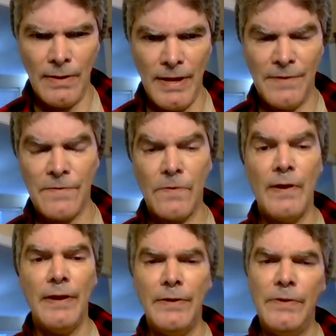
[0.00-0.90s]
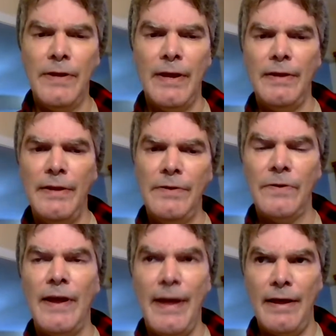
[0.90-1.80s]
It's trying to get in your
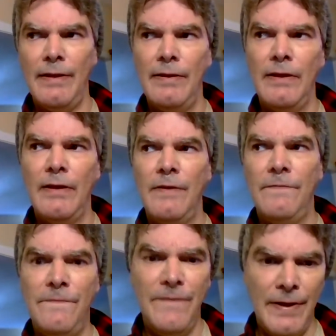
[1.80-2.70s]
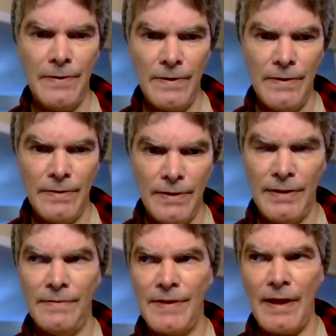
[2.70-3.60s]
head fear,
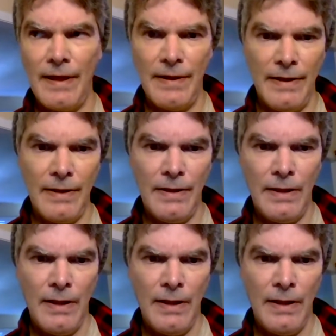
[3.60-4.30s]
anxiety,